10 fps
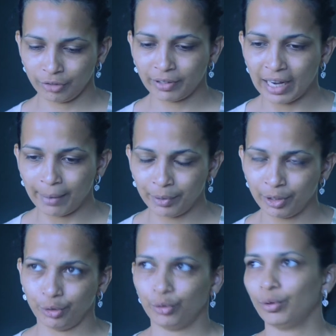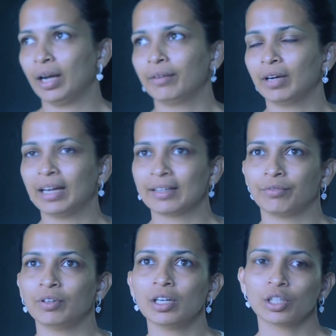shift happened. You know, I
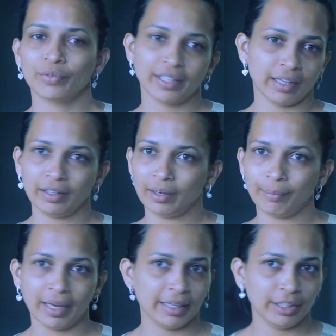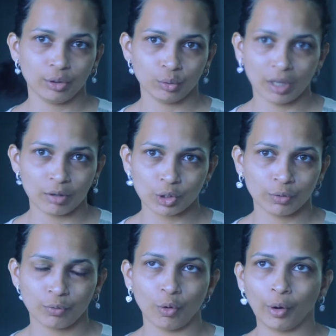worked with Anil Ambani in
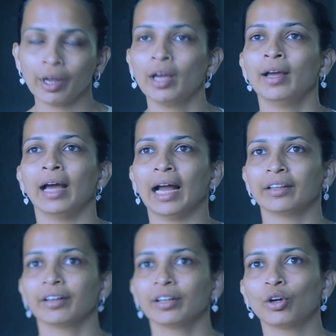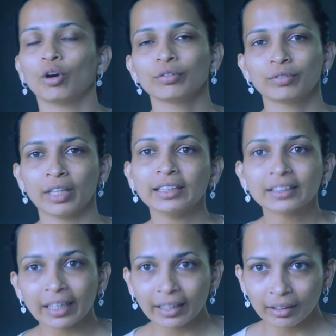2004, and there are a lot of
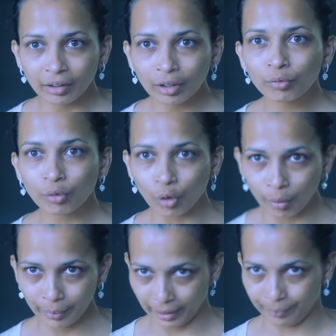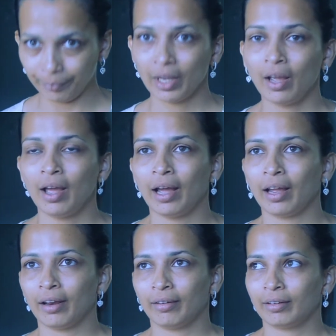things that I learned from him.
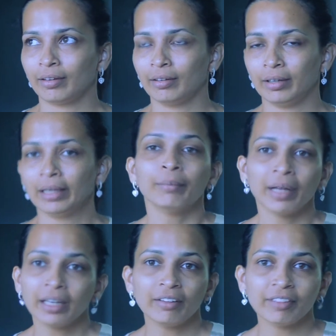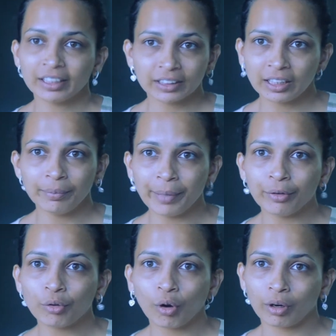And in many ways, he
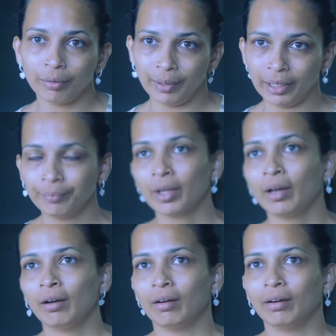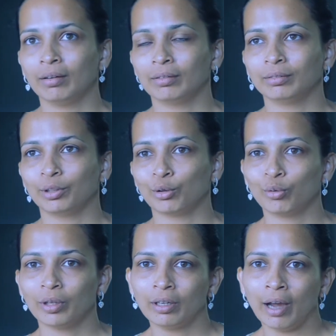mentored me. You
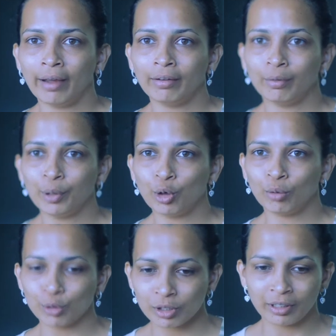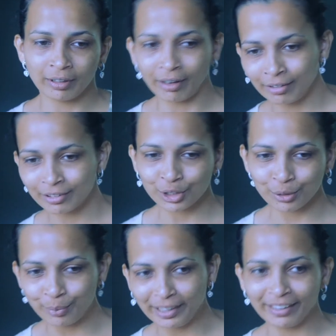know, he guided me, almost
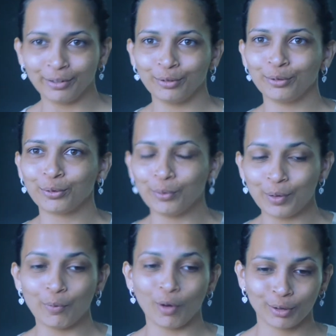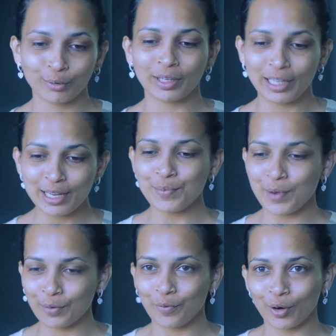indulged me, and you know, told me what to
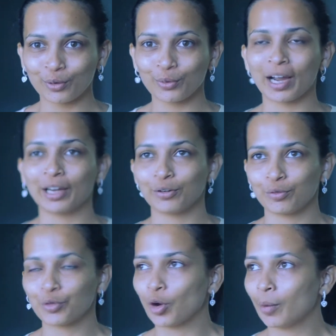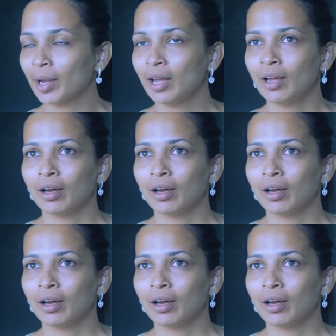keep and what to kind of drop.